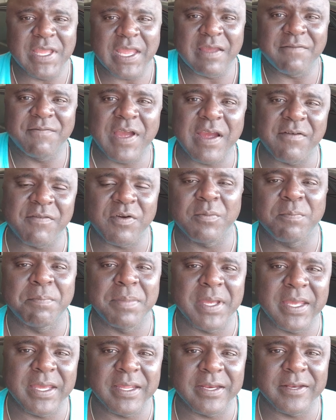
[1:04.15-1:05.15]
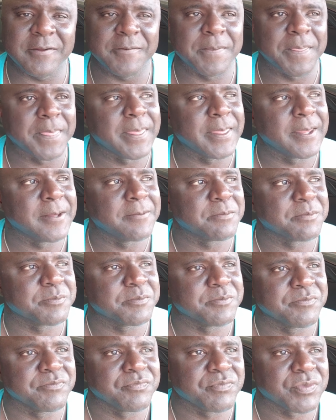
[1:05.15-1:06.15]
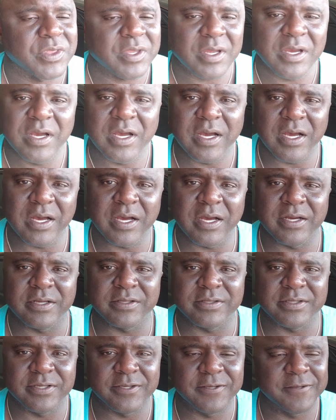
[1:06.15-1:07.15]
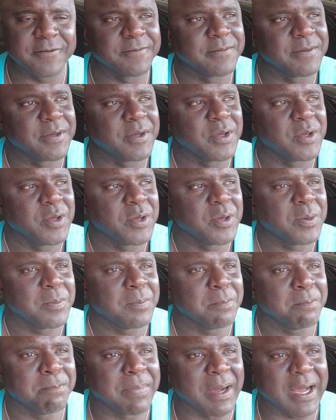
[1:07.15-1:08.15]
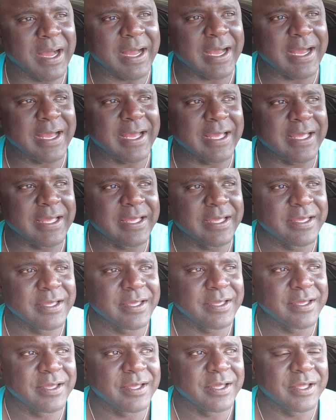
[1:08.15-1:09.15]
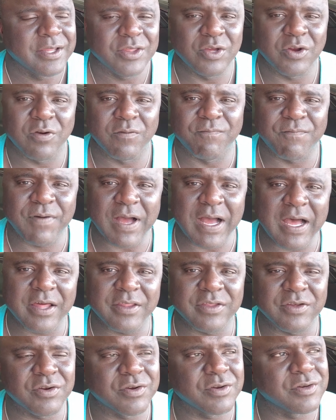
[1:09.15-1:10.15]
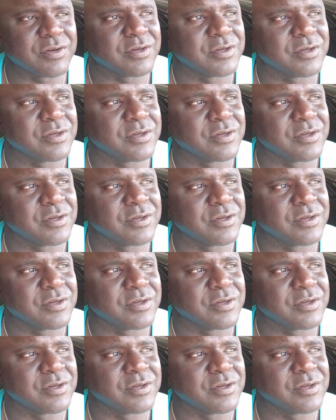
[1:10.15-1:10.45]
they've ever been hugged by their father,